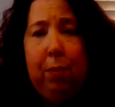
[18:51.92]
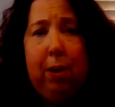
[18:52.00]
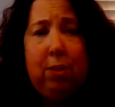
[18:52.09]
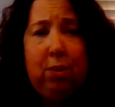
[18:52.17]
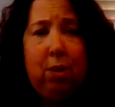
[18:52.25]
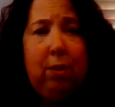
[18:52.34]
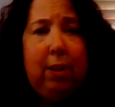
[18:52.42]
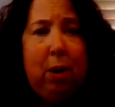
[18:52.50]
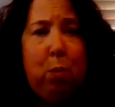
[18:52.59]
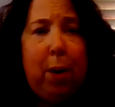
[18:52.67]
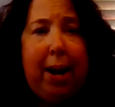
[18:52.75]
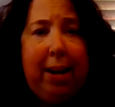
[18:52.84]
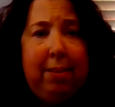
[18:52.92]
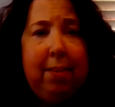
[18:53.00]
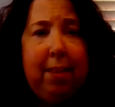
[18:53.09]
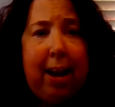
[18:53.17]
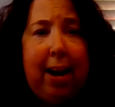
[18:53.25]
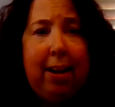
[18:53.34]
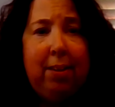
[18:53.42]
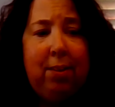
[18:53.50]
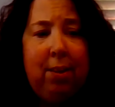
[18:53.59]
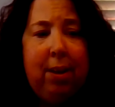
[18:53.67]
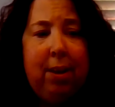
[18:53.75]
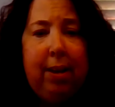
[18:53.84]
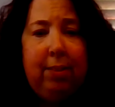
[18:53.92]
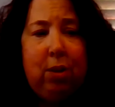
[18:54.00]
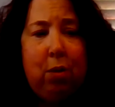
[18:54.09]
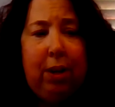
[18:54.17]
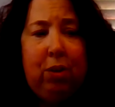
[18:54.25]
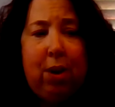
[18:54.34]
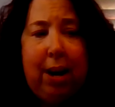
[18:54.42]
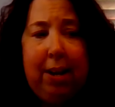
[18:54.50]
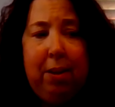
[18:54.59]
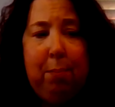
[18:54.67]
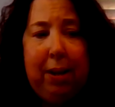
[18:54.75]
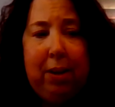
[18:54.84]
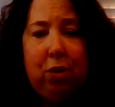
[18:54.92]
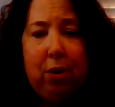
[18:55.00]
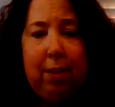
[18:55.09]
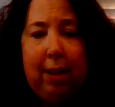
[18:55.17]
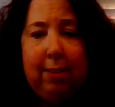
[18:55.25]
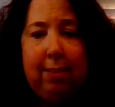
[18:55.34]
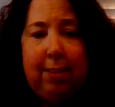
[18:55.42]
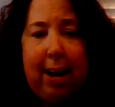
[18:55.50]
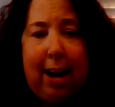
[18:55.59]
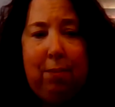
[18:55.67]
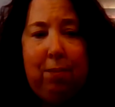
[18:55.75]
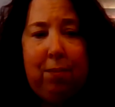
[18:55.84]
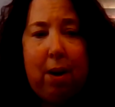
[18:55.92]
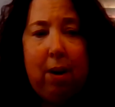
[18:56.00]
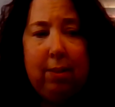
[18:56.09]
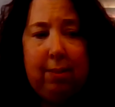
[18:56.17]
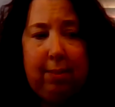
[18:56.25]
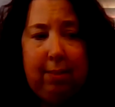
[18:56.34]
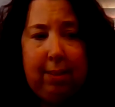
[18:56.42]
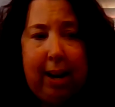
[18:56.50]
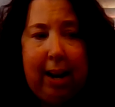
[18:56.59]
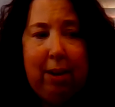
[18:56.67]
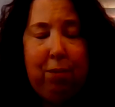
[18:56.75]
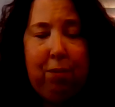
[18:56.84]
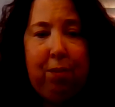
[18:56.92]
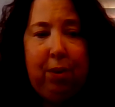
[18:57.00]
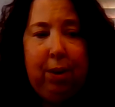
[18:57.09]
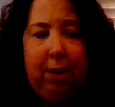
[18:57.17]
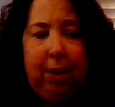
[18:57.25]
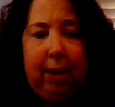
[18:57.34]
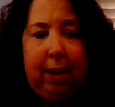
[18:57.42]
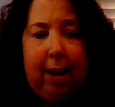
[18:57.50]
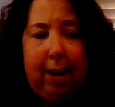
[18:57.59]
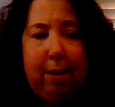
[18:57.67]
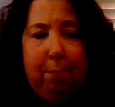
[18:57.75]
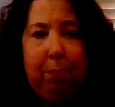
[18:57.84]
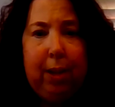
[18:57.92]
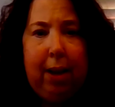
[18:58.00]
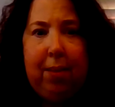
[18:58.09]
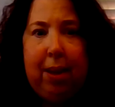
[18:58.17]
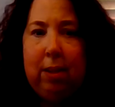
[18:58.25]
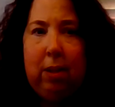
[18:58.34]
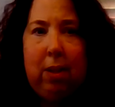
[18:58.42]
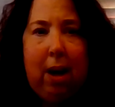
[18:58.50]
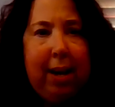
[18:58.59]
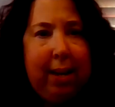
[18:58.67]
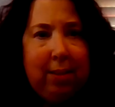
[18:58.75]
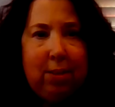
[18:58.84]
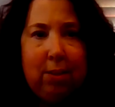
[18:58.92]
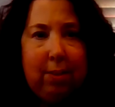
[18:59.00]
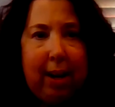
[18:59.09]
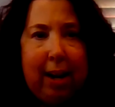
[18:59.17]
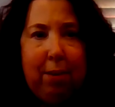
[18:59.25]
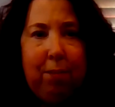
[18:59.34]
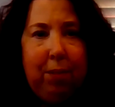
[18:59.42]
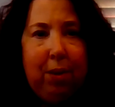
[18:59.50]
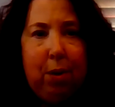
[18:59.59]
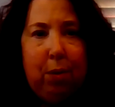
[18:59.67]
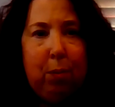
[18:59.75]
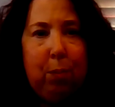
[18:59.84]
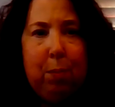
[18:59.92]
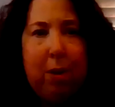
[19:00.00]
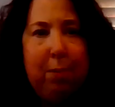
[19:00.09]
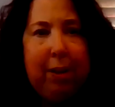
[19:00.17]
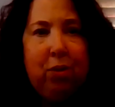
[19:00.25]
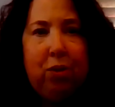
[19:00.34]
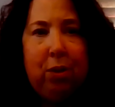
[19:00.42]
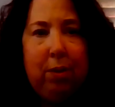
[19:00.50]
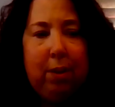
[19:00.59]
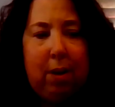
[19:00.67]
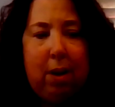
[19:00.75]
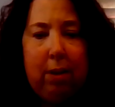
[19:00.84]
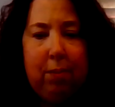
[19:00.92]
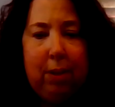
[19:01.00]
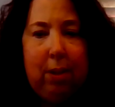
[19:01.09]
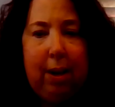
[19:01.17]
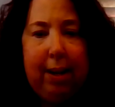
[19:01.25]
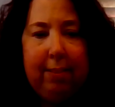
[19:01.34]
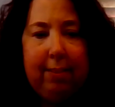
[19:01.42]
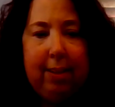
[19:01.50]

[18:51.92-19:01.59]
there's certainly a weight to that. So trying to make sure that staff are safe and that clients are safe. We want to make sure that all of the clients